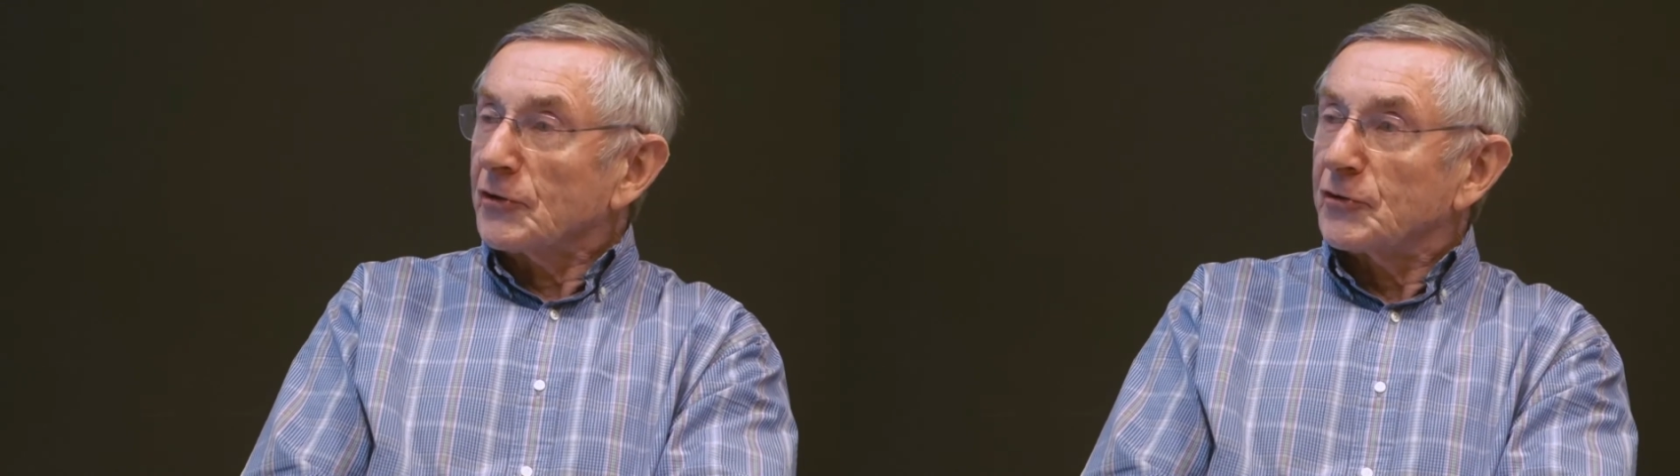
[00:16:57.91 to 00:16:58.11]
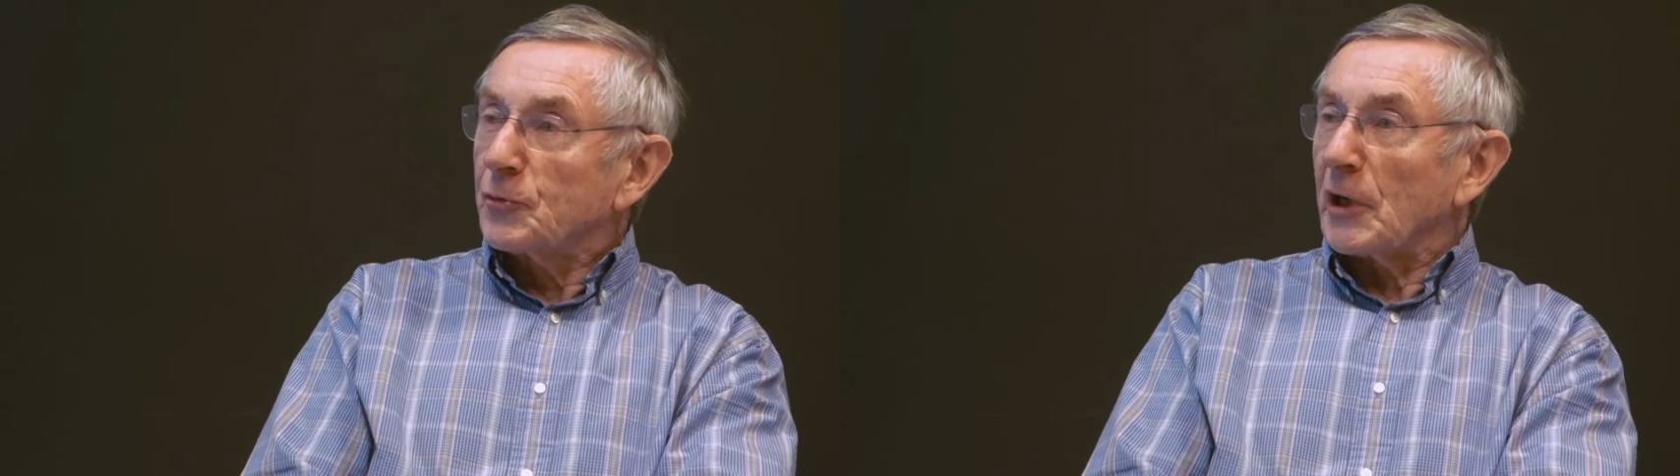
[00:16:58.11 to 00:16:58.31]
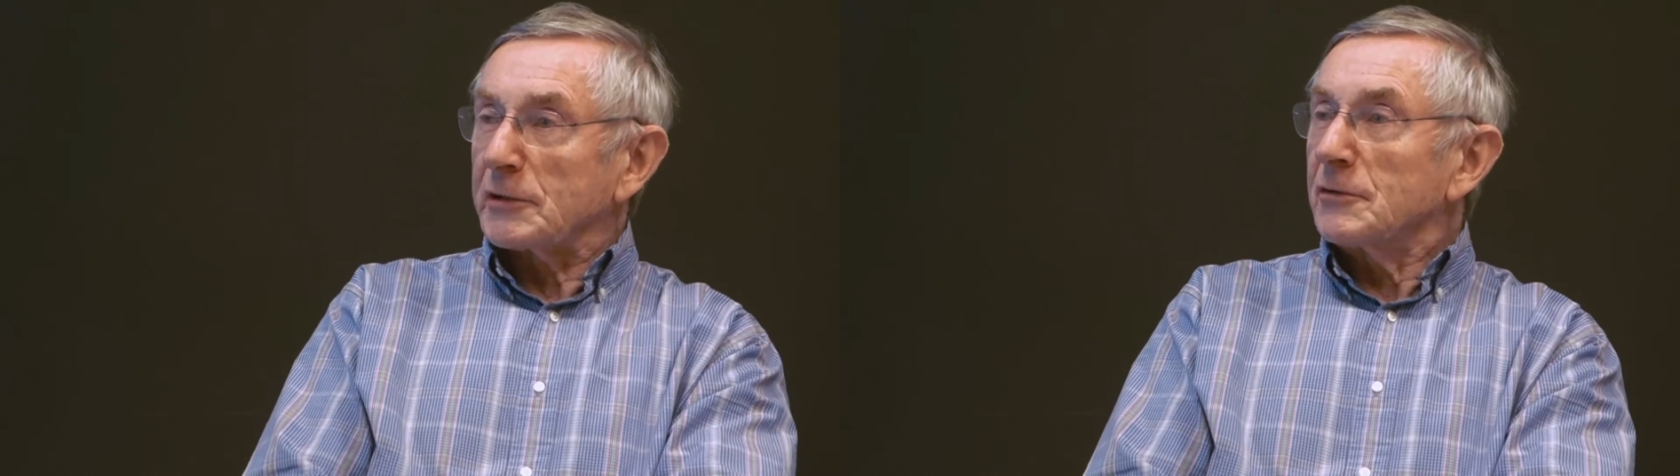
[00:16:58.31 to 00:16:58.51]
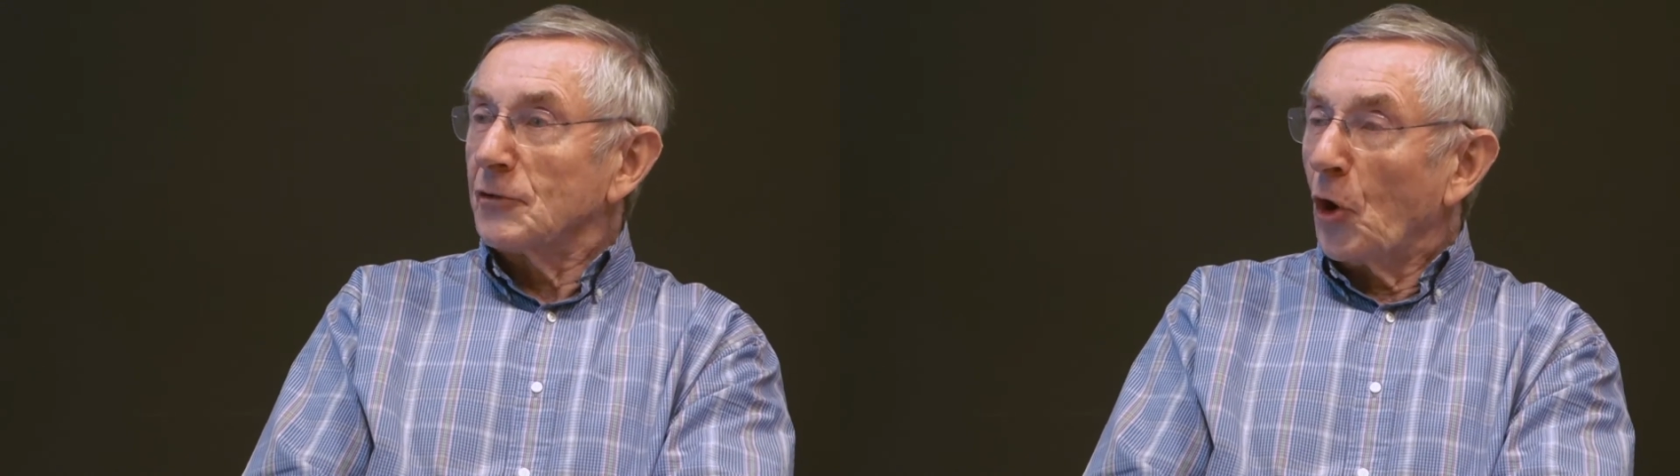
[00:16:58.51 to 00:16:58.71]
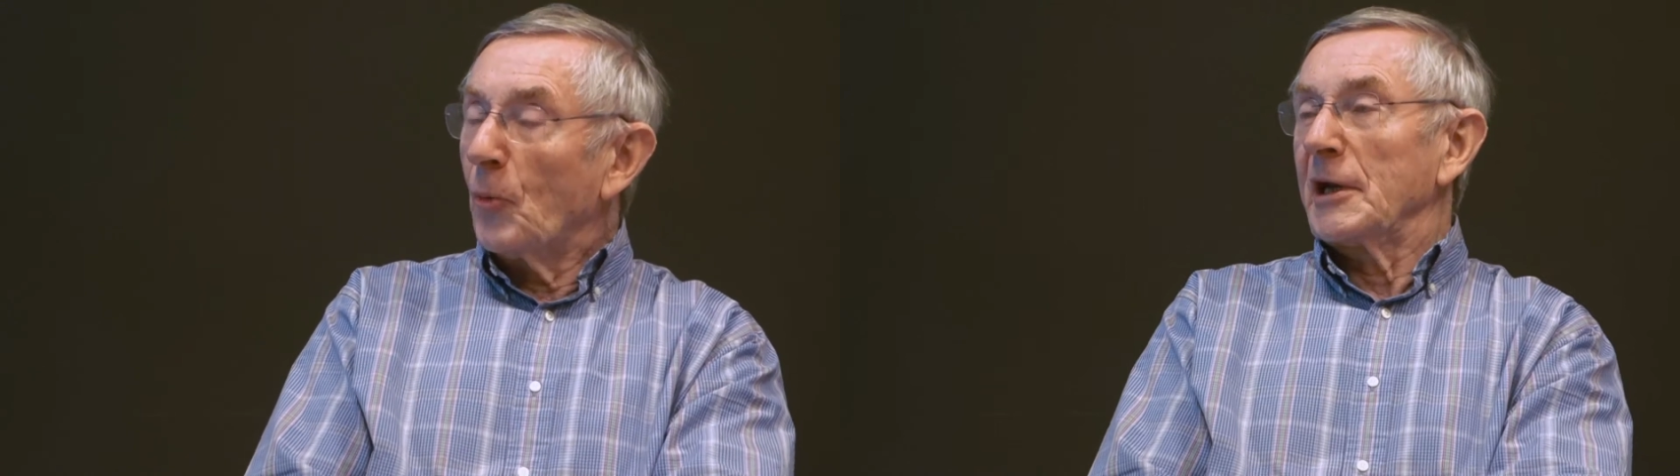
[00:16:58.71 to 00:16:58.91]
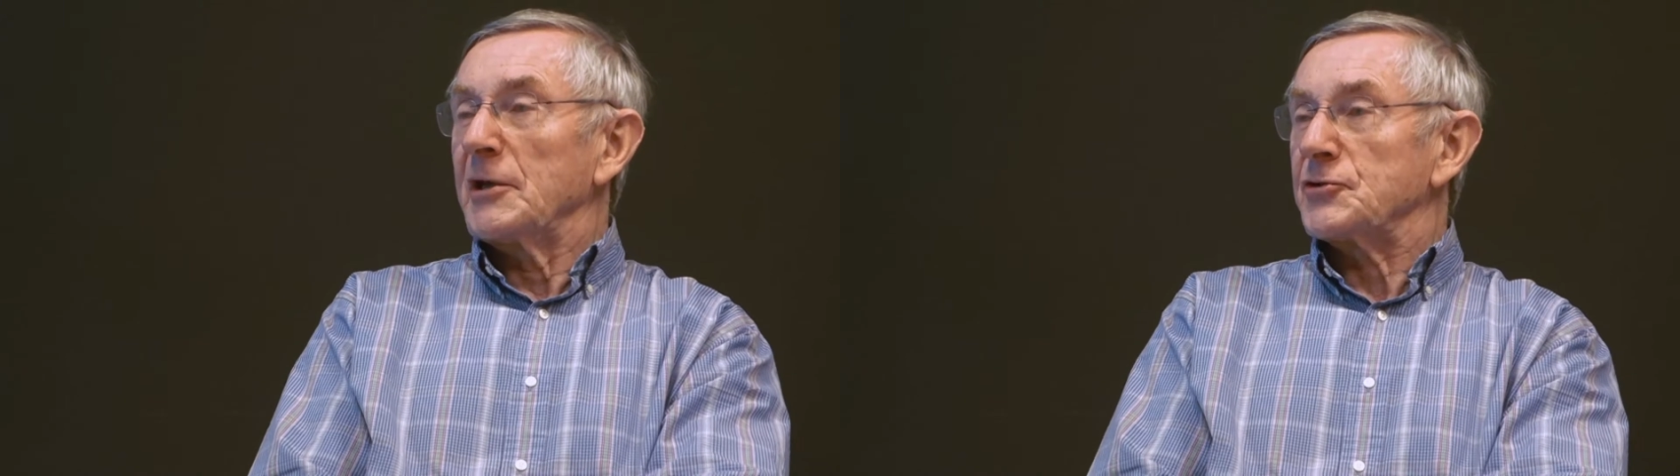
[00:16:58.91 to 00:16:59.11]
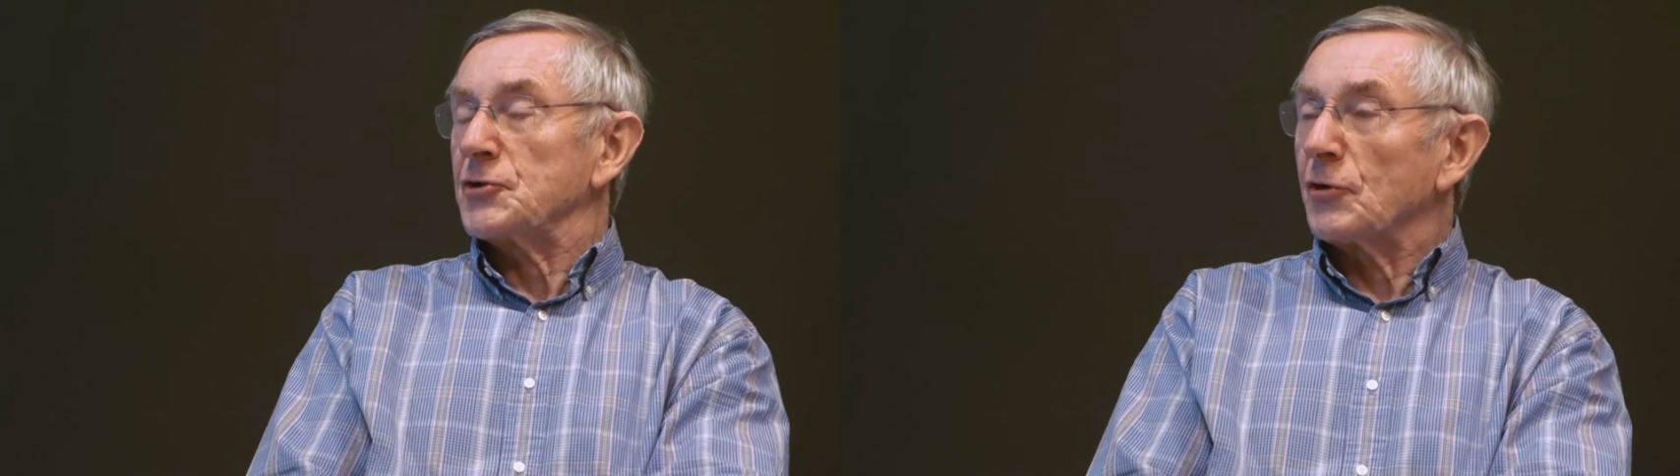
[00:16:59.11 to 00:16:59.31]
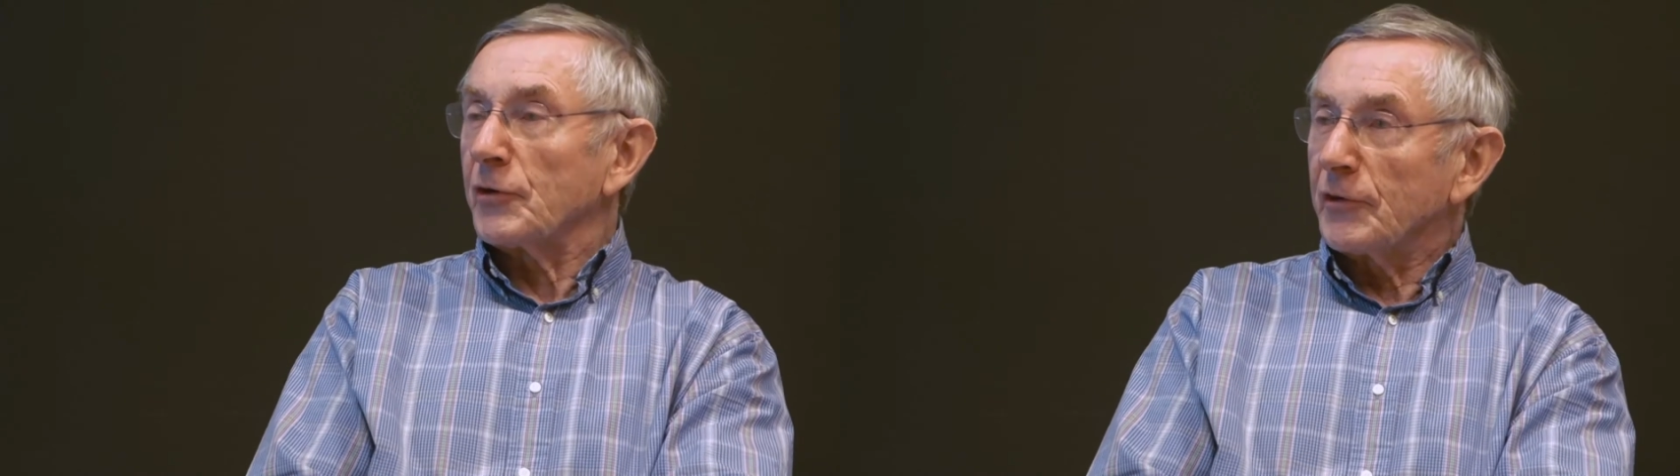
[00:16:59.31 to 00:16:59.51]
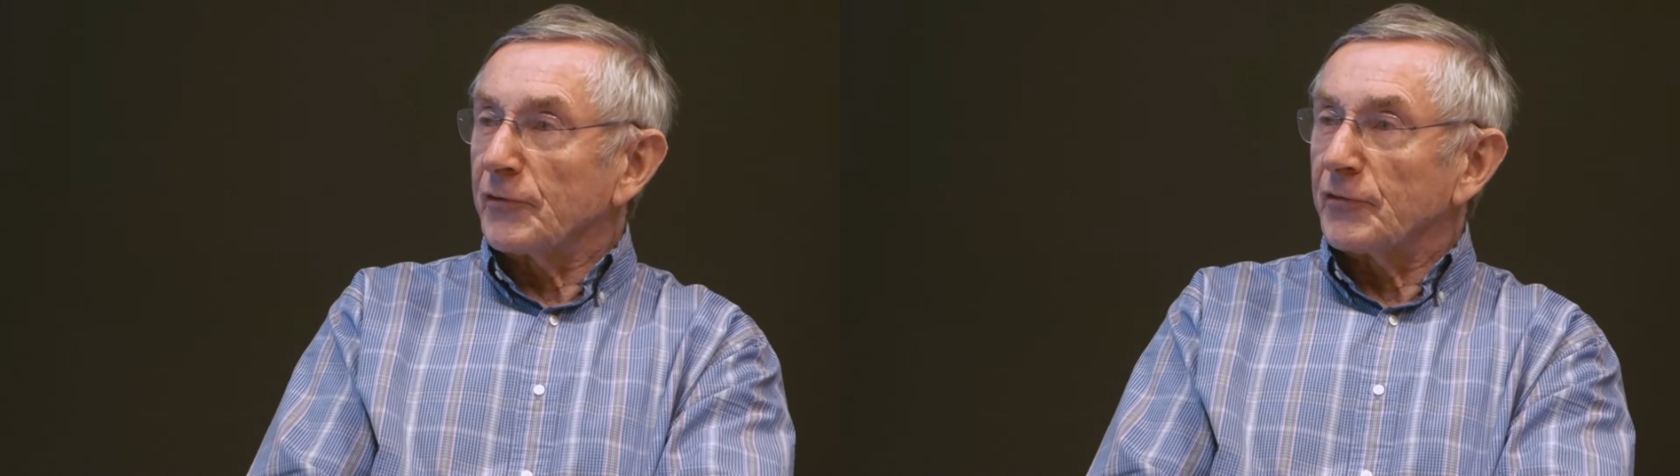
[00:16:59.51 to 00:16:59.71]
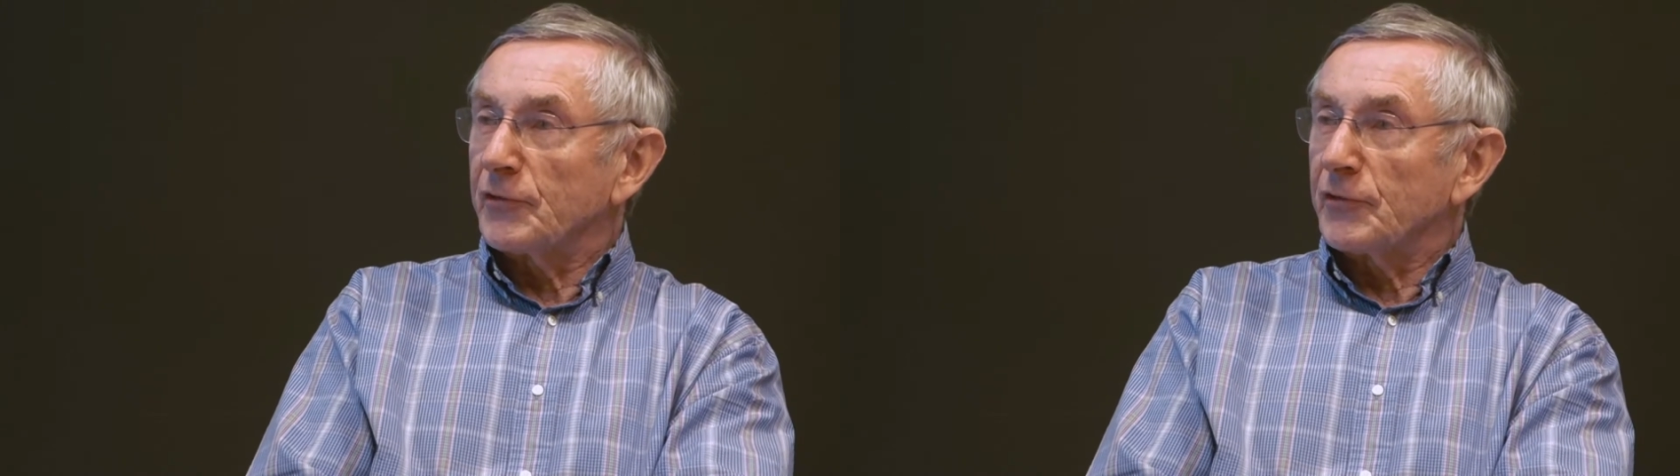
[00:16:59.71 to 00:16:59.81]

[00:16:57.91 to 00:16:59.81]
what normal historians do.